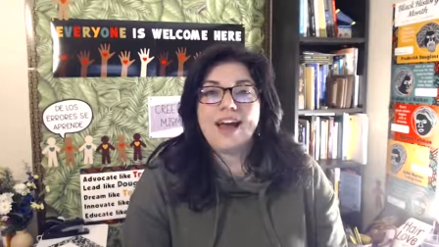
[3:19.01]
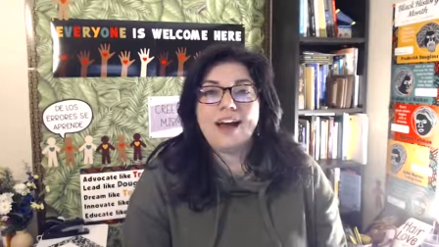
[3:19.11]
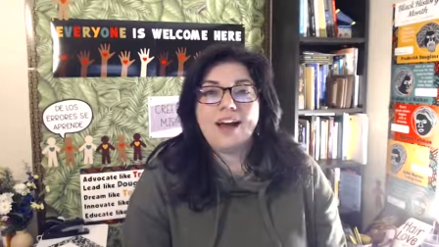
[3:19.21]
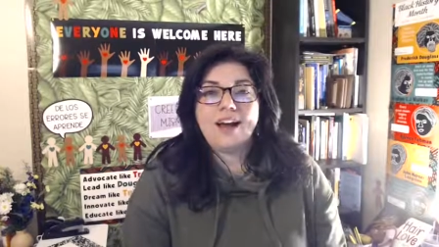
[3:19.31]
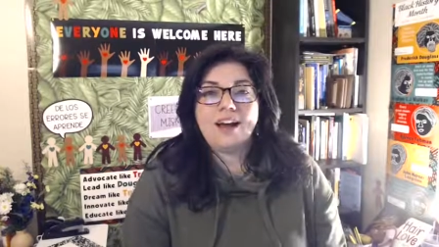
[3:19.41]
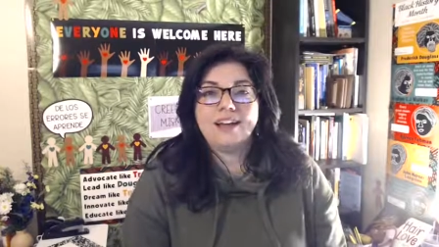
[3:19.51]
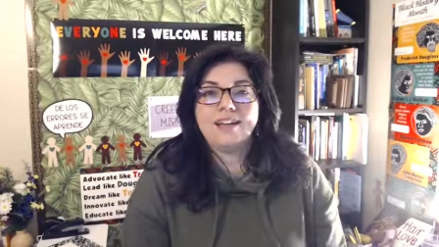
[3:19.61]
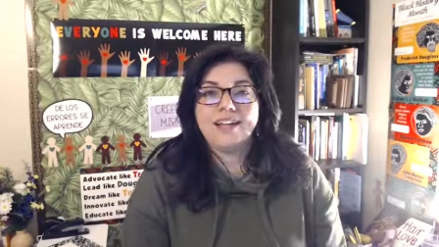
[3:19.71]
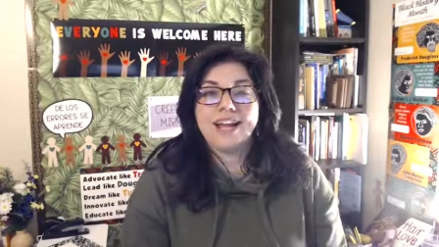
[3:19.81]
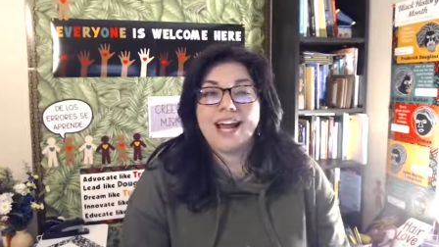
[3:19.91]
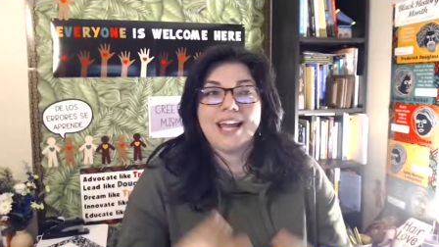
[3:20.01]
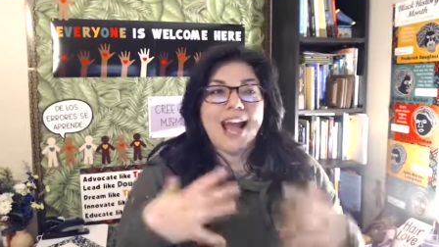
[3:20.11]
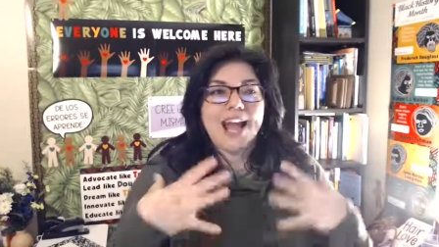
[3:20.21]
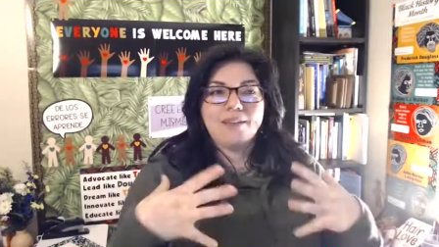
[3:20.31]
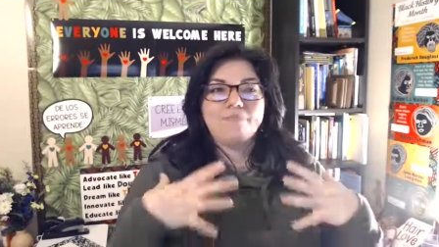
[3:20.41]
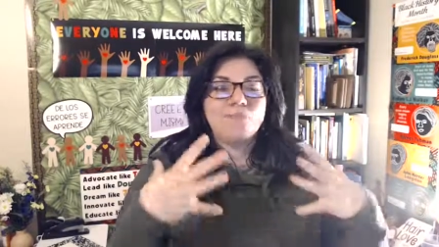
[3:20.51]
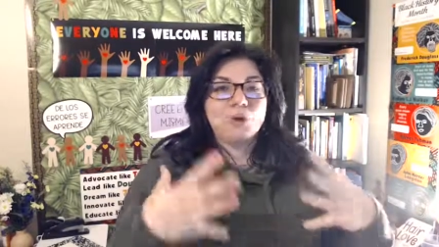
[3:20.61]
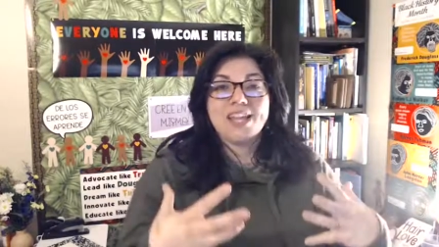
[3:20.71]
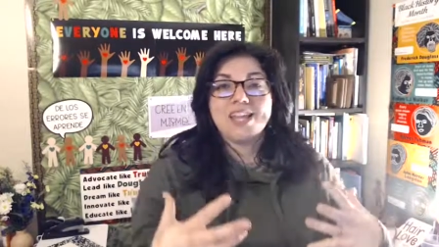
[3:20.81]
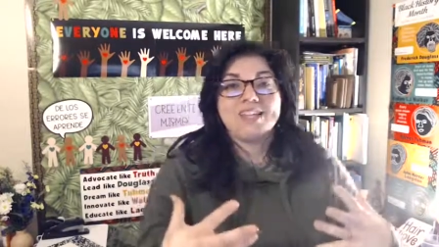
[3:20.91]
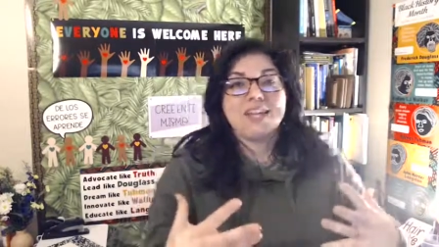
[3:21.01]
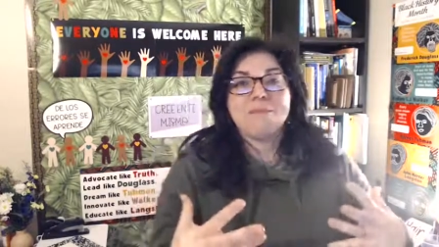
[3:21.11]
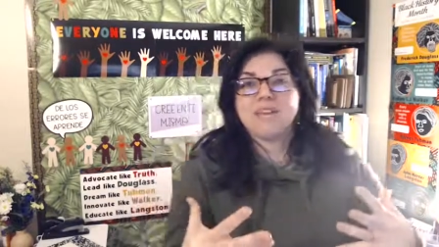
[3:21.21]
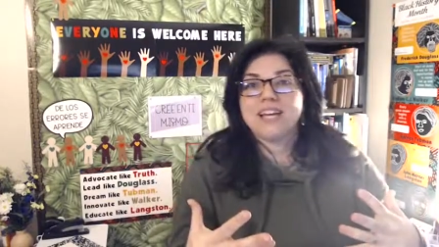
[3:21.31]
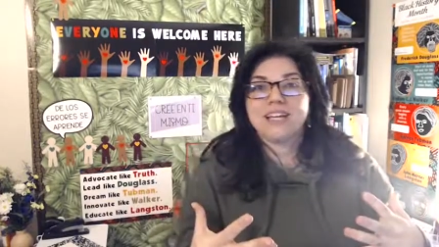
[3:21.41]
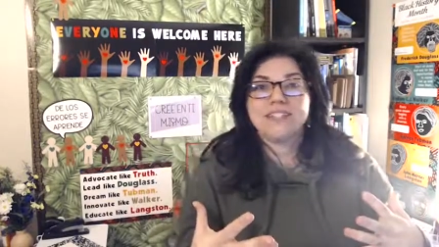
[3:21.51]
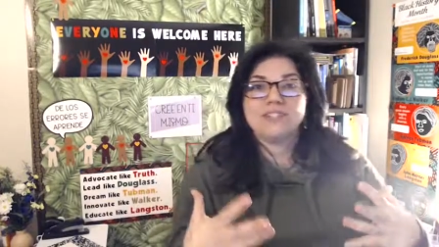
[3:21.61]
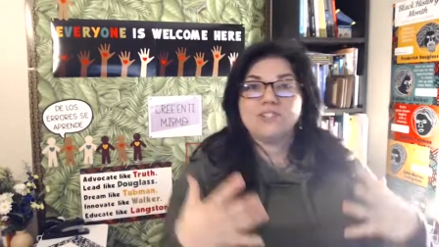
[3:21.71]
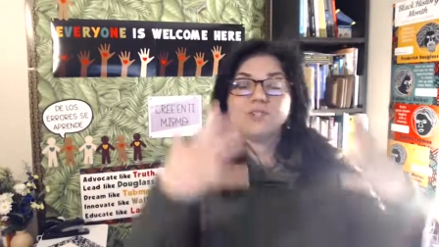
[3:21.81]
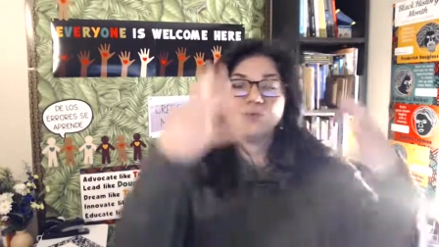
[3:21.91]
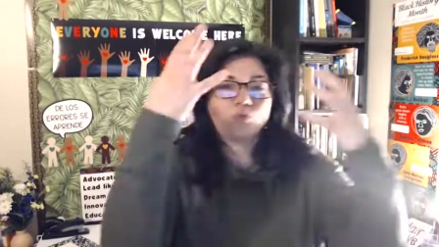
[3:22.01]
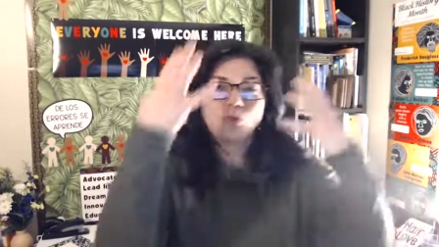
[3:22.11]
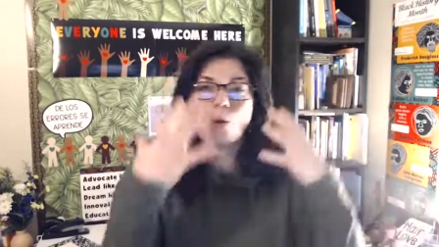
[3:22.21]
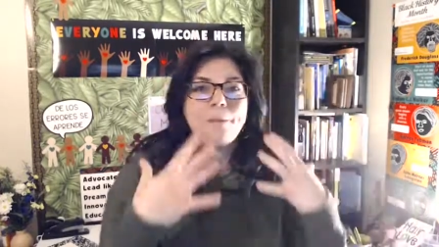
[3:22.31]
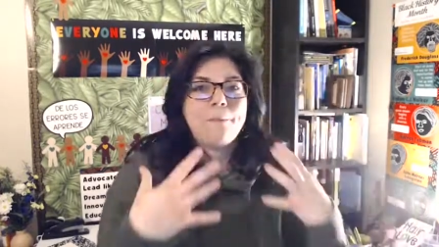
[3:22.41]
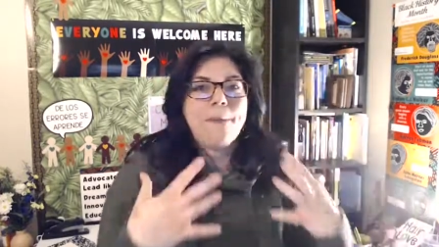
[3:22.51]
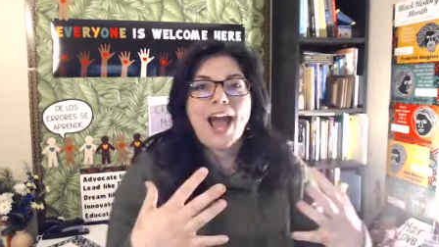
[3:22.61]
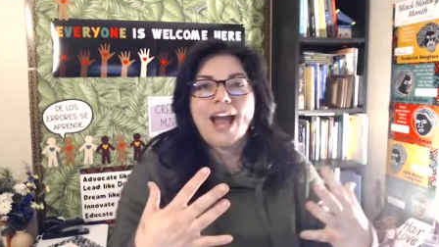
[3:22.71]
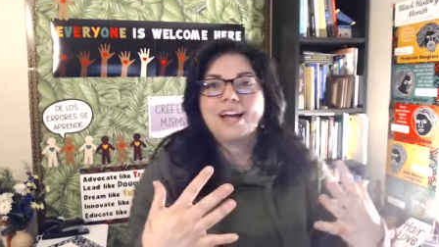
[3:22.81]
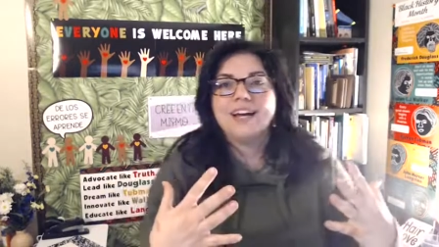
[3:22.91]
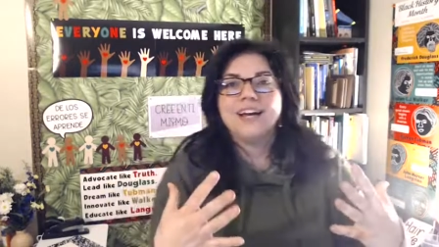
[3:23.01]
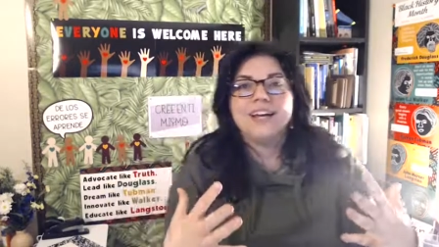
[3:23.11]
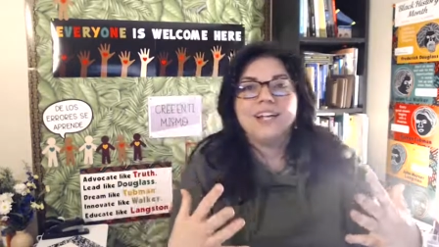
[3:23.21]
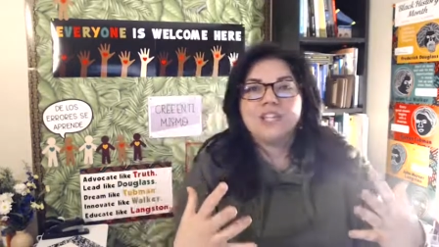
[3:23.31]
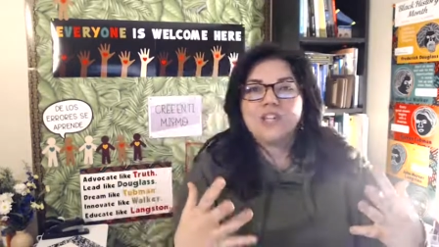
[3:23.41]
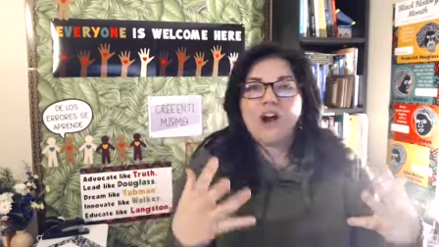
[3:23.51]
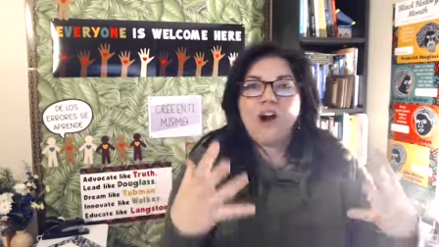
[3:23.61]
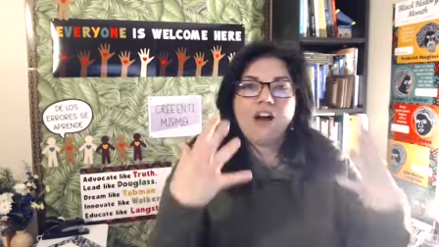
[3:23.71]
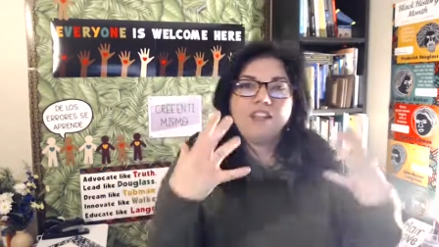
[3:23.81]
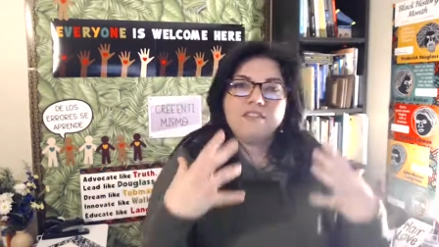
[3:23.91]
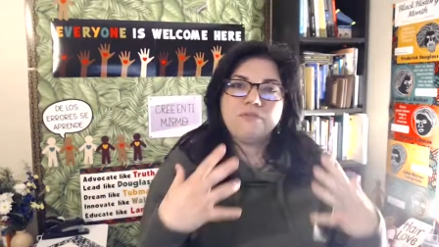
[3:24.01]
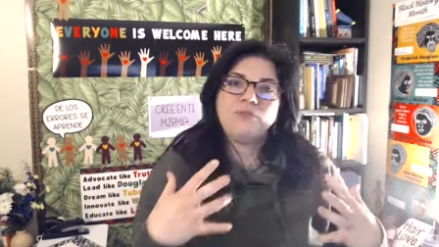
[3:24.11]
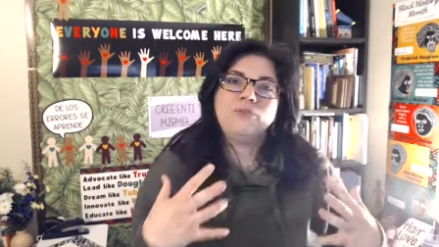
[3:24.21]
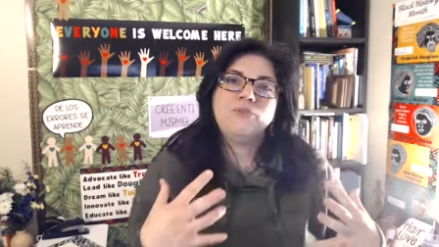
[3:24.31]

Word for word: Uh, and I, I'm breathing deep because just going back to all of,